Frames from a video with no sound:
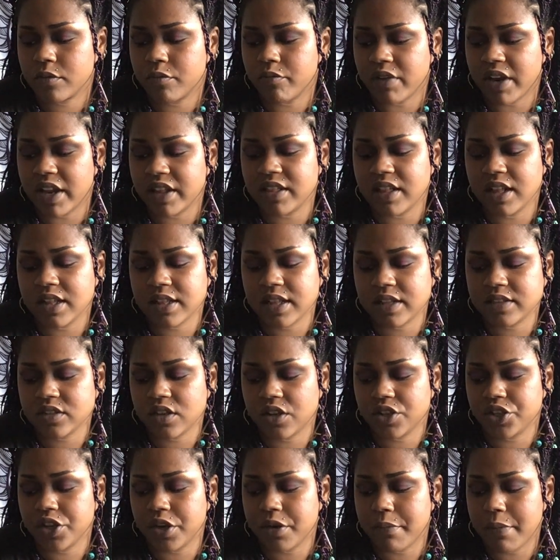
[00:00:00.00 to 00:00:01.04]
But I think that's
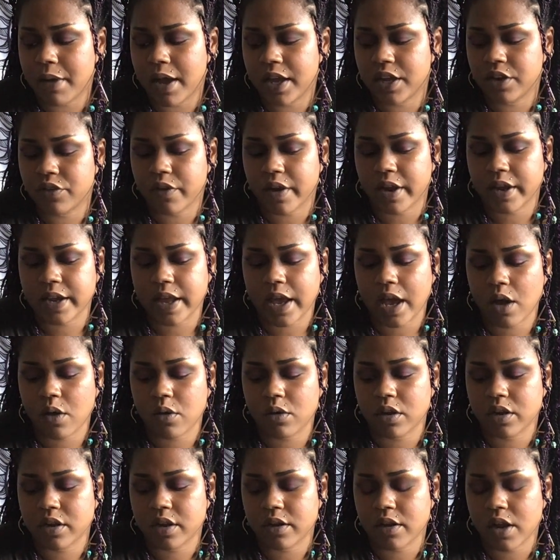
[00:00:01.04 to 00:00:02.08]
on your mind right now
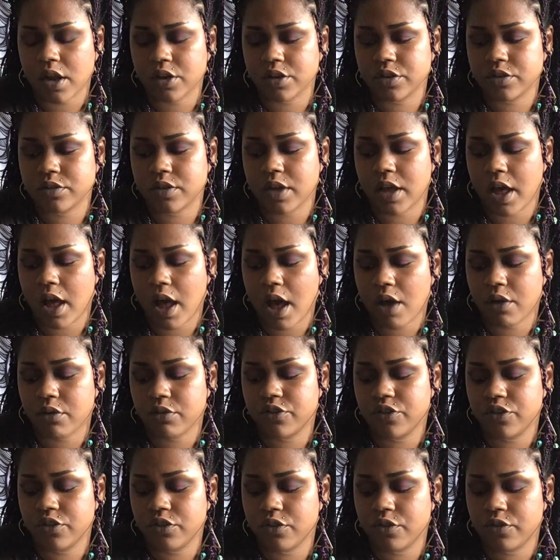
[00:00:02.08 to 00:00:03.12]
on how
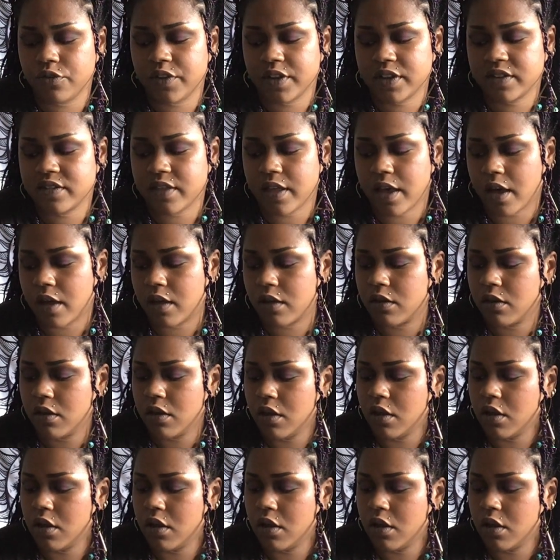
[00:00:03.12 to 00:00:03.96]
to fix that.